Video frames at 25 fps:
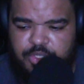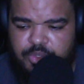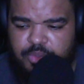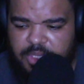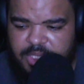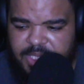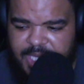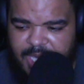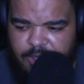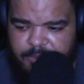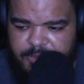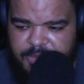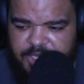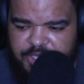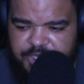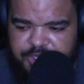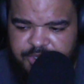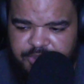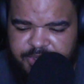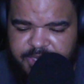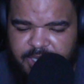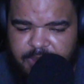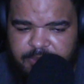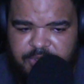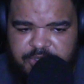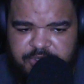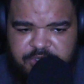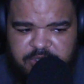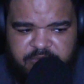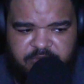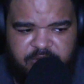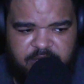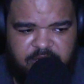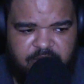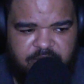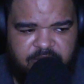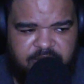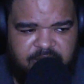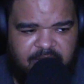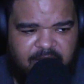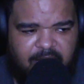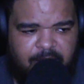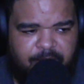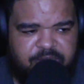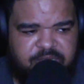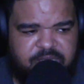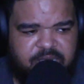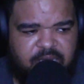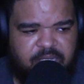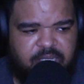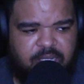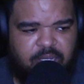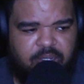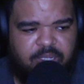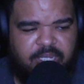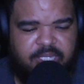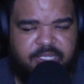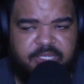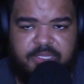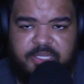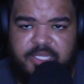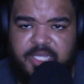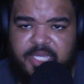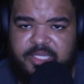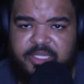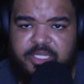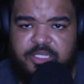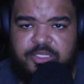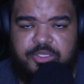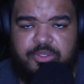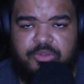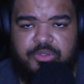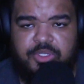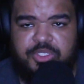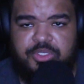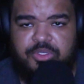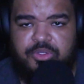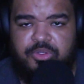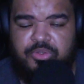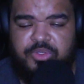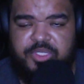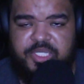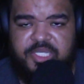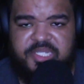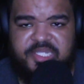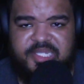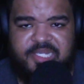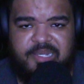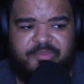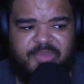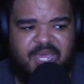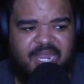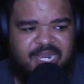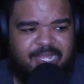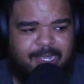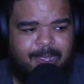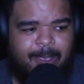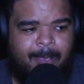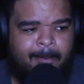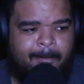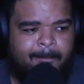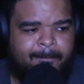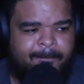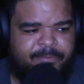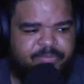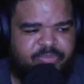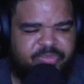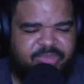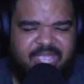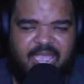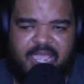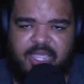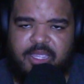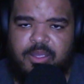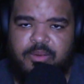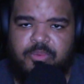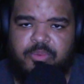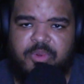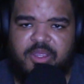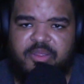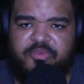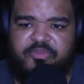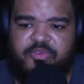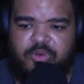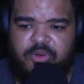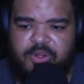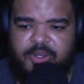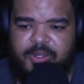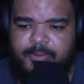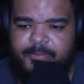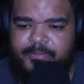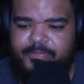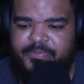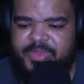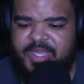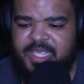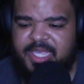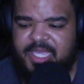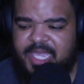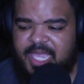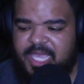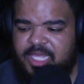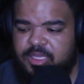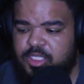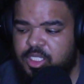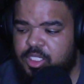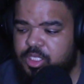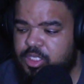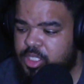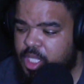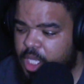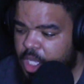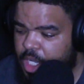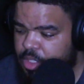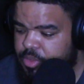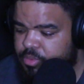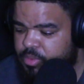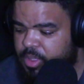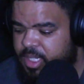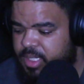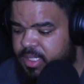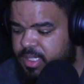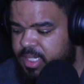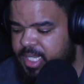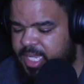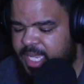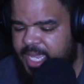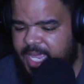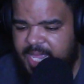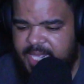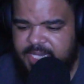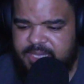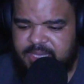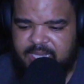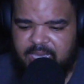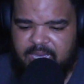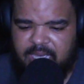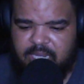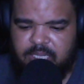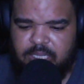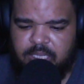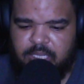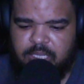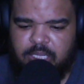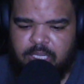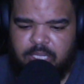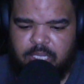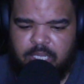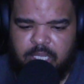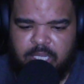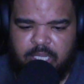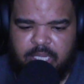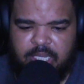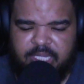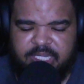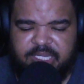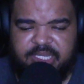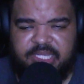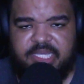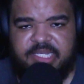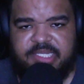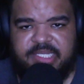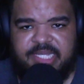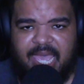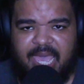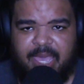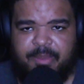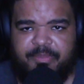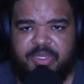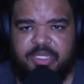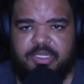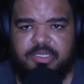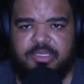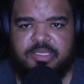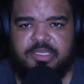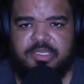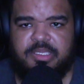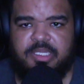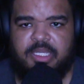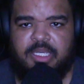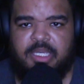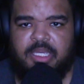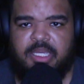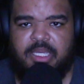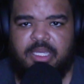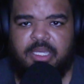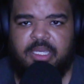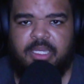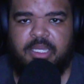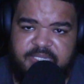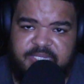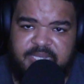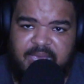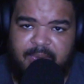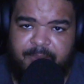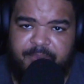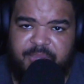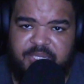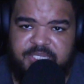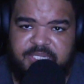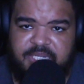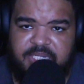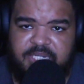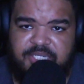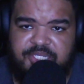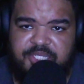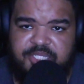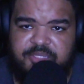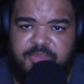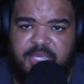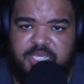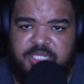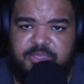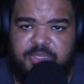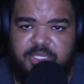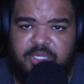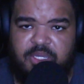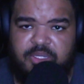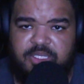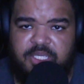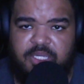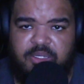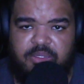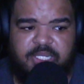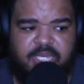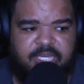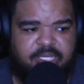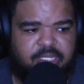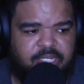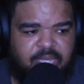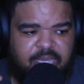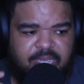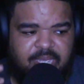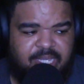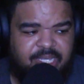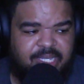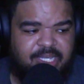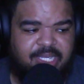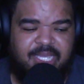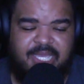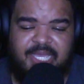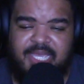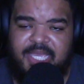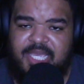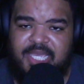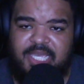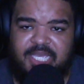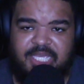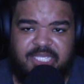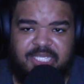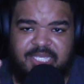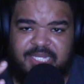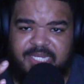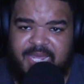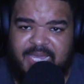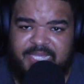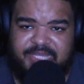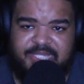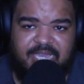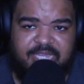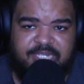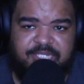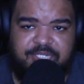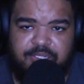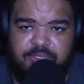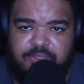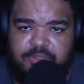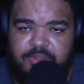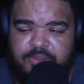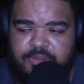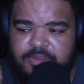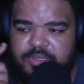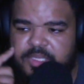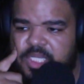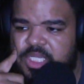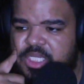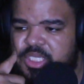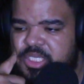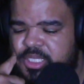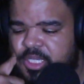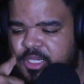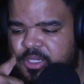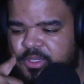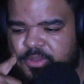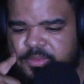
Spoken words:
When you allowed me to shoot that music video there, I was like, yo, like this dude is cool. This is somebody I could work for in the long run. And then this happens, and it just makes me go, yo, like you're not that dude.